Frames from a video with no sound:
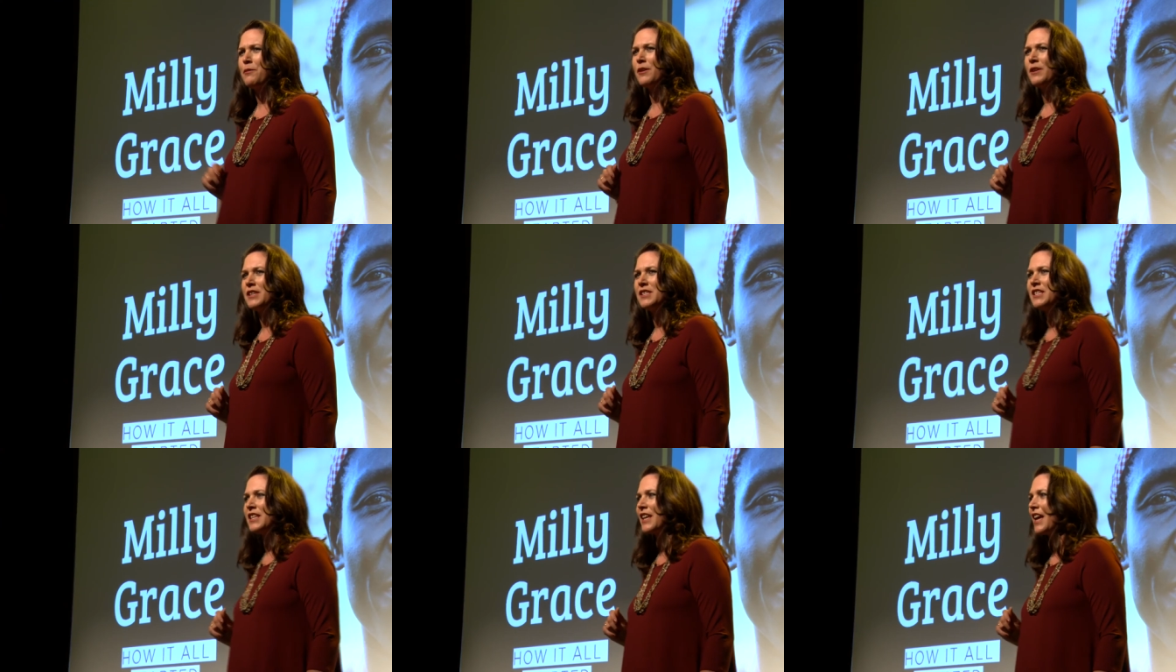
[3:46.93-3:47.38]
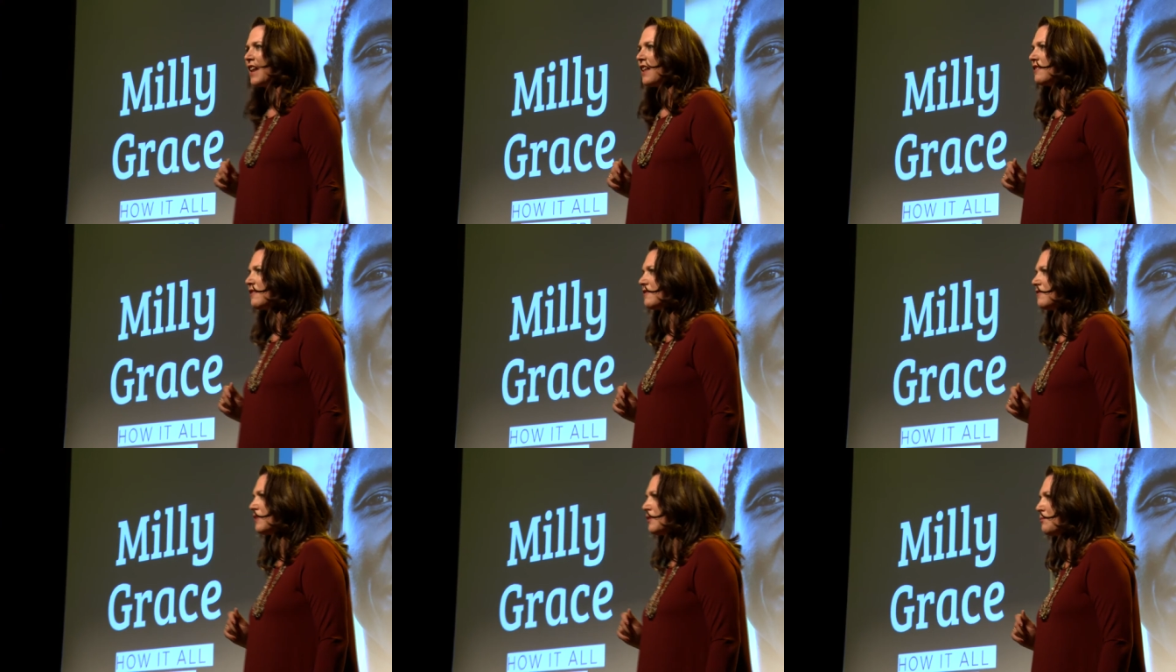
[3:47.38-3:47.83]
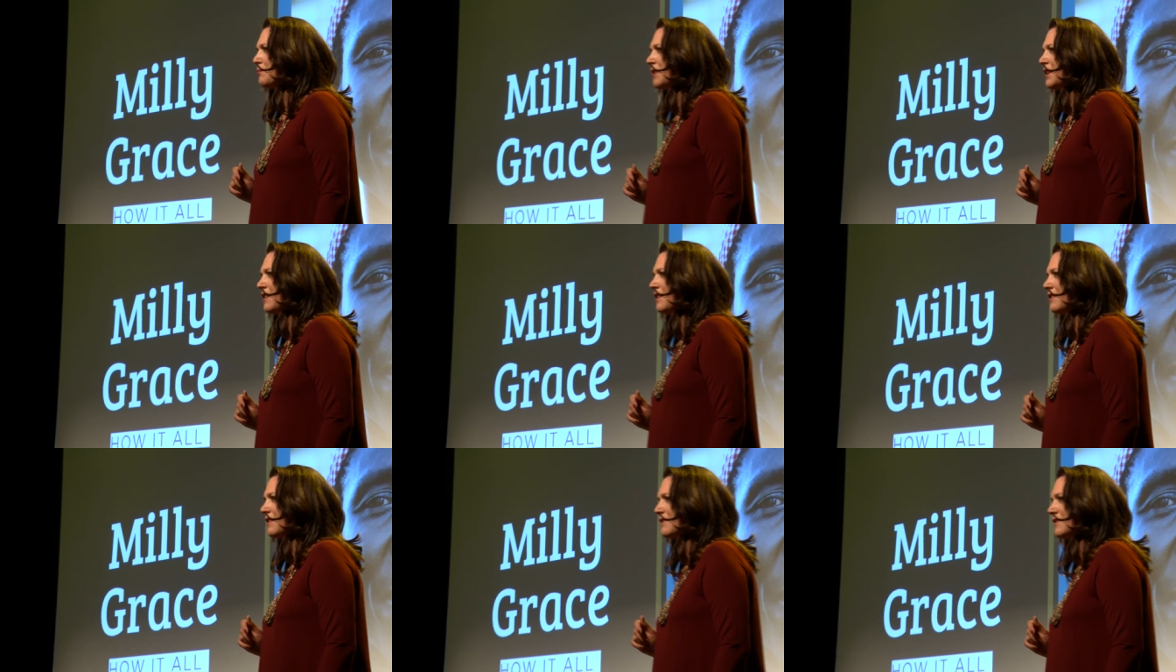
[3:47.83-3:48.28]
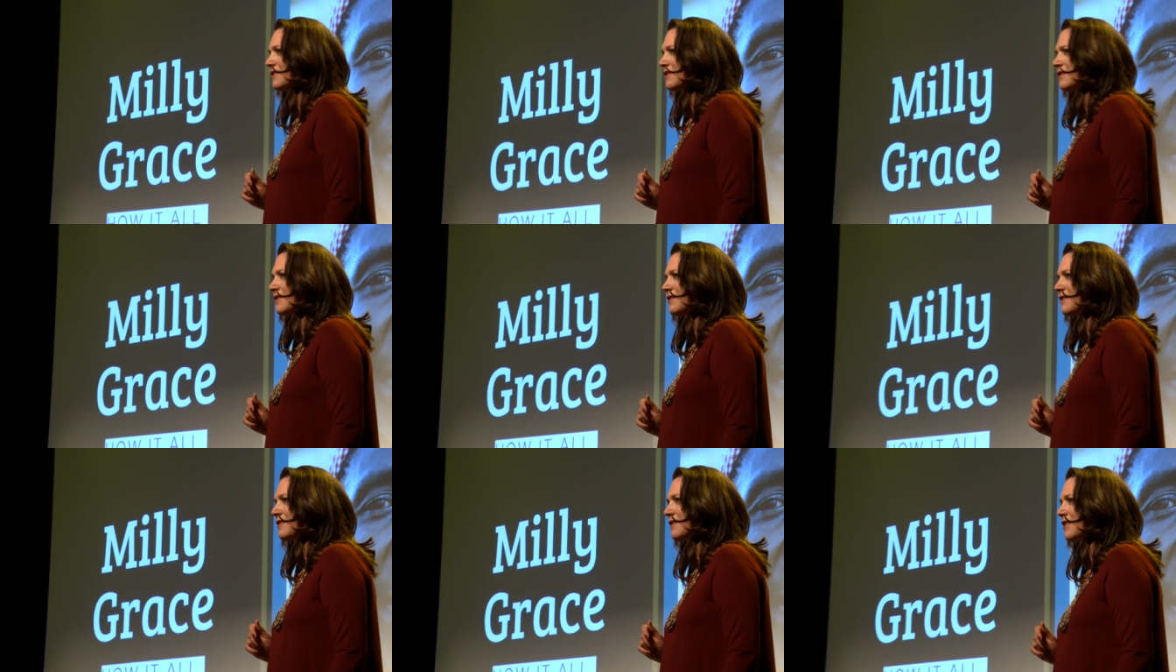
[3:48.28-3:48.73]
into colorful beads.
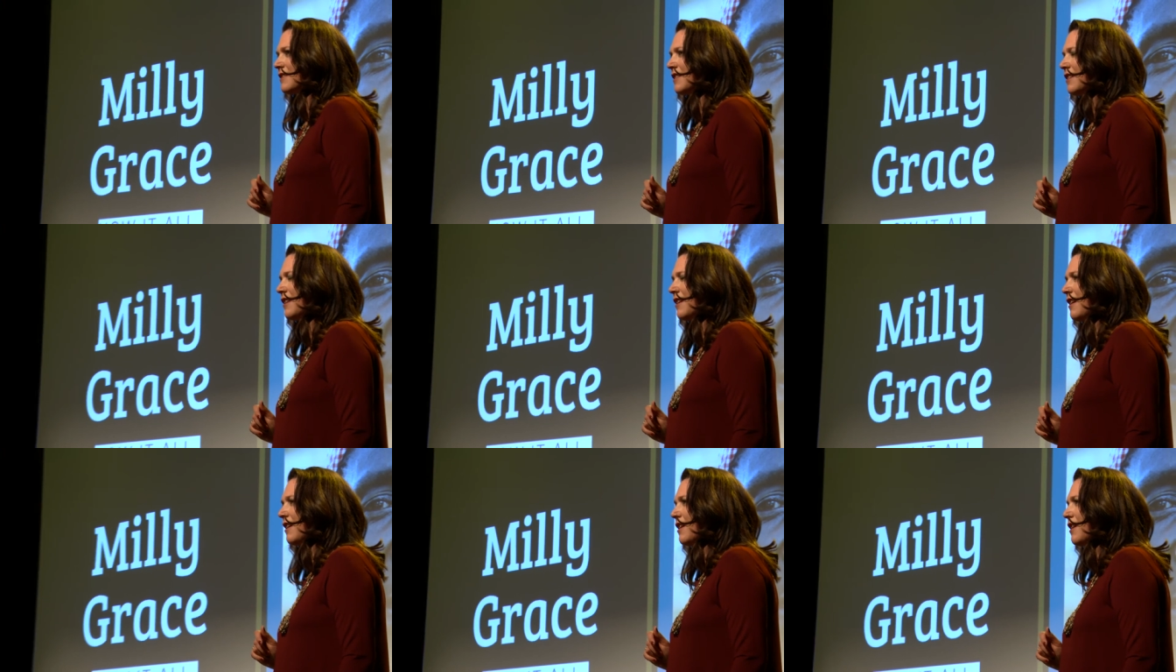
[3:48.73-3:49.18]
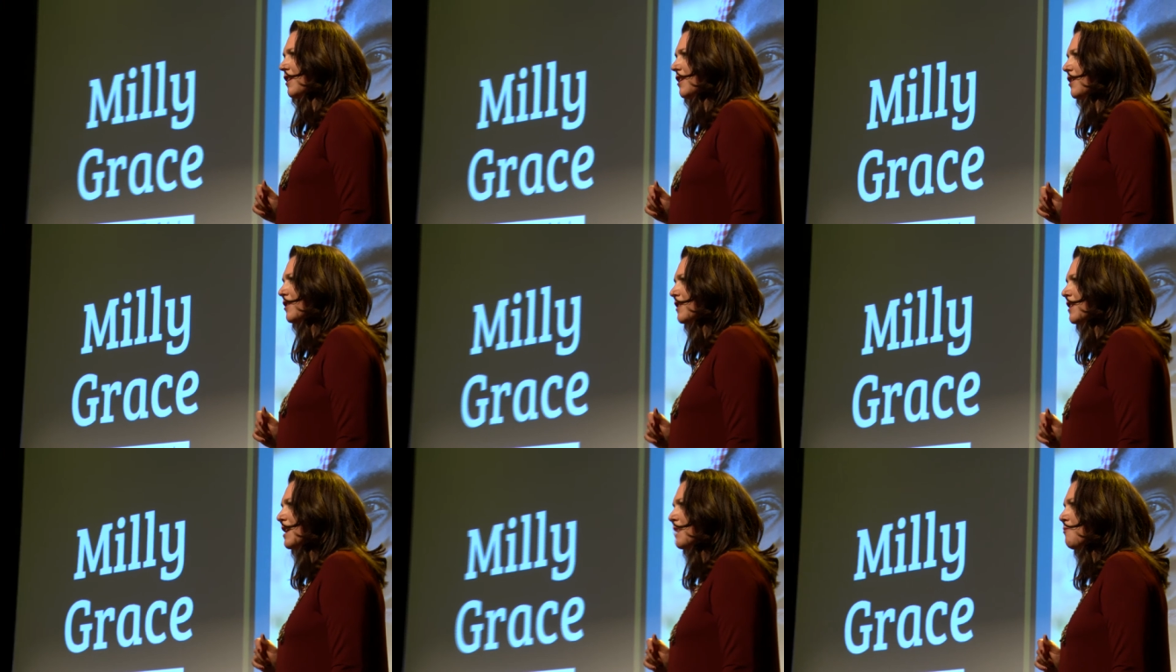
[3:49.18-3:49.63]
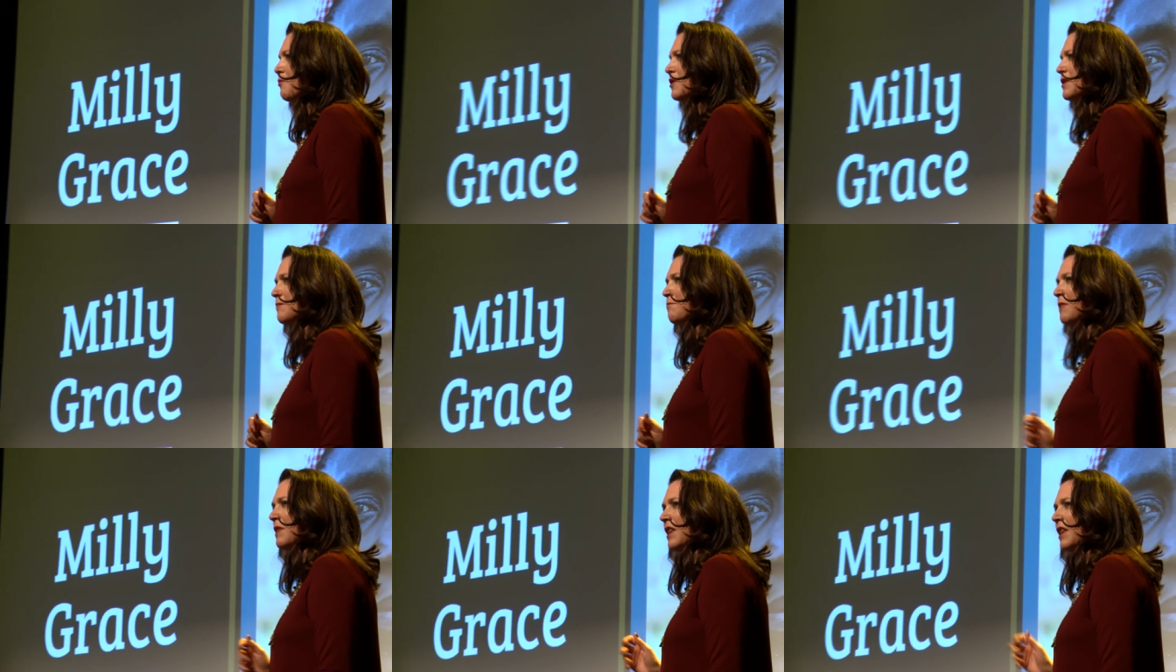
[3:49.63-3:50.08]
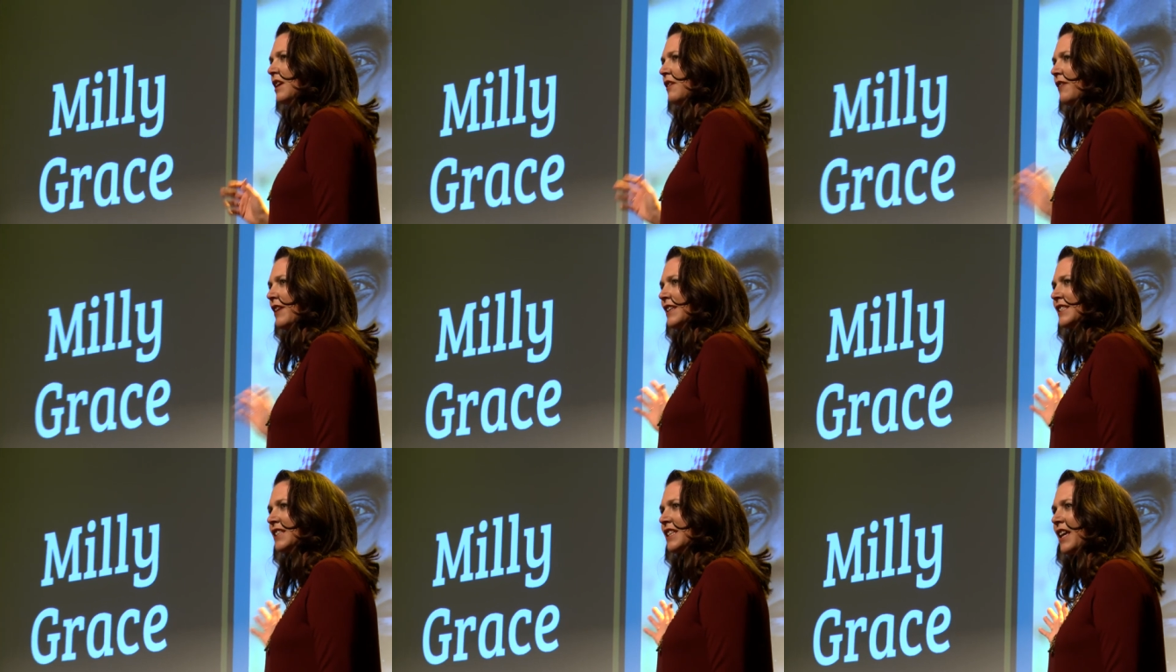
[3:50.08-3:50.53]
Her name was Millie
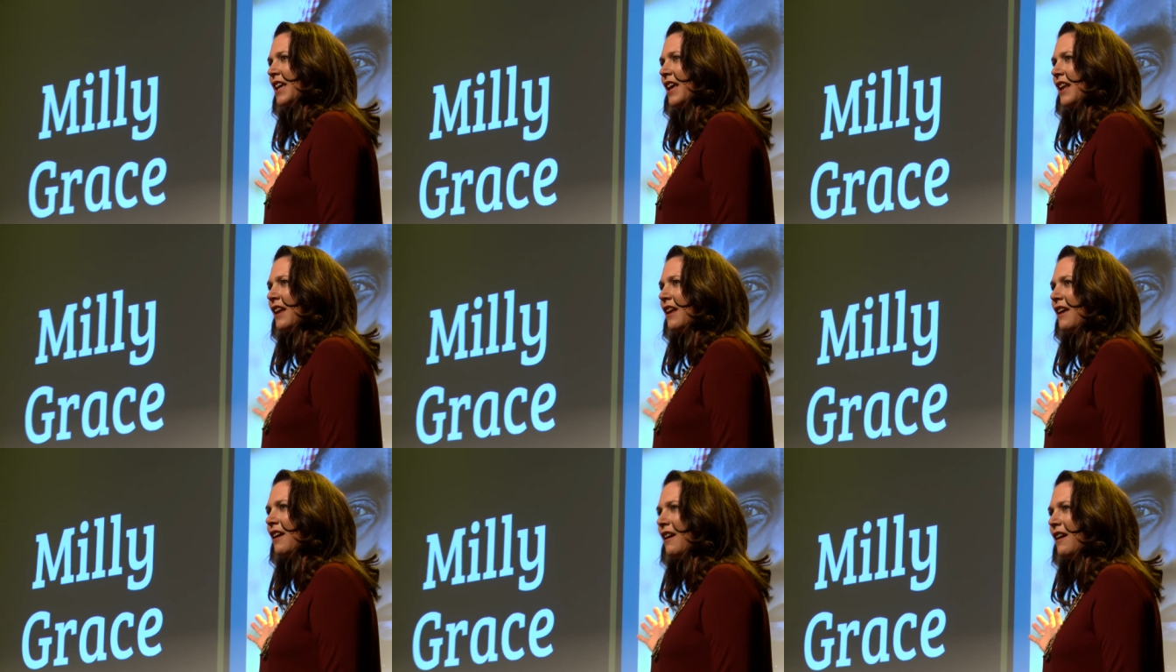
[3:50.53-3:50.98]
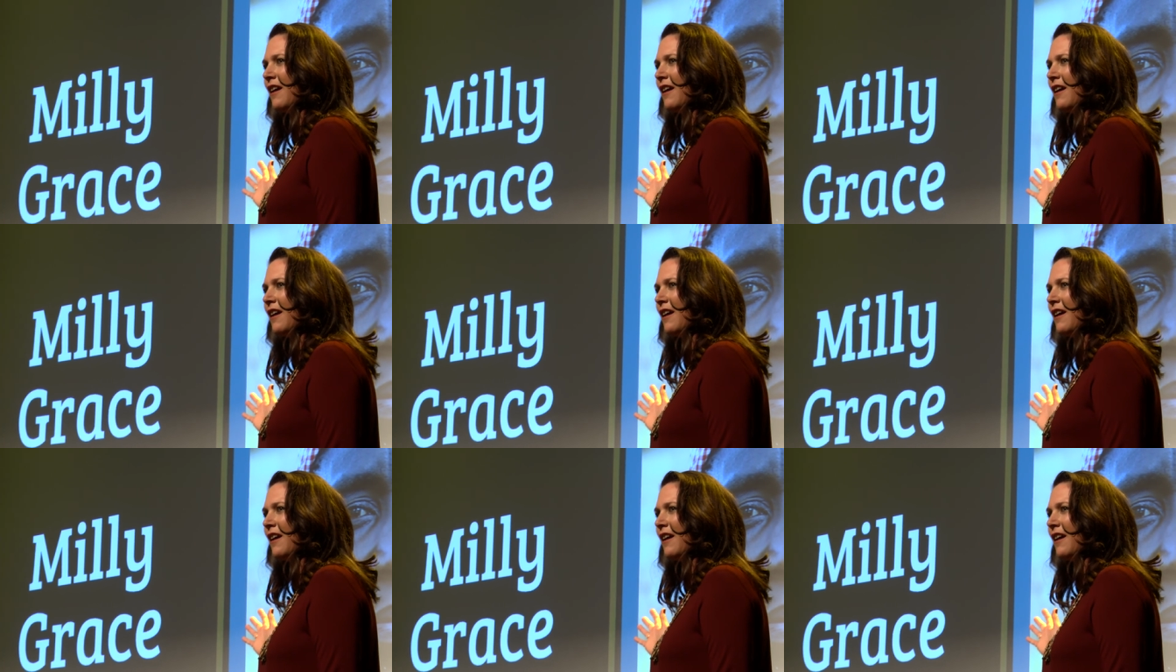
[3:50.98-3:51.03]
Grace Akena.